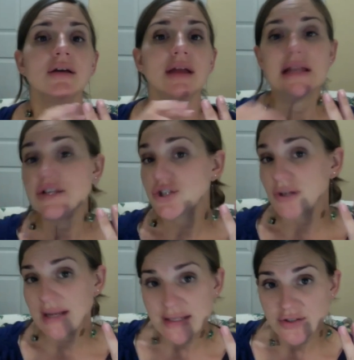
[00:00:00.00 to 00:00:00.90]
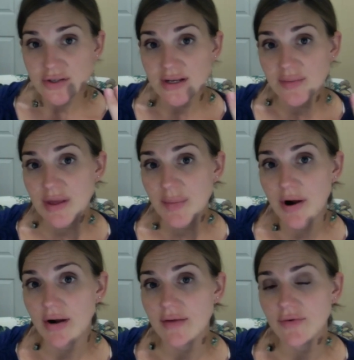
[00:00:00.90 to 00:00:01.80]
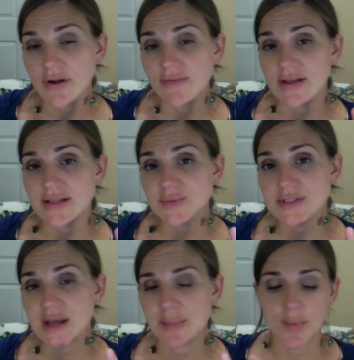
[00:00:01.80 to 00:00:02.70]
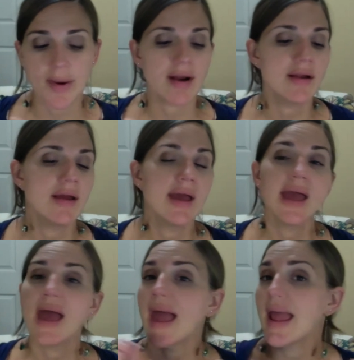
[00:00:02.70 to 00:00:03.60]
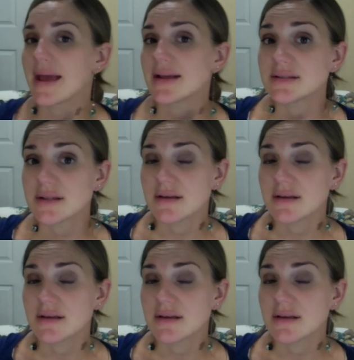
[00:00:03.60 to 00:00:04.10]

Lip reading: any trainings you're going to be a part of or events with Tupperware, and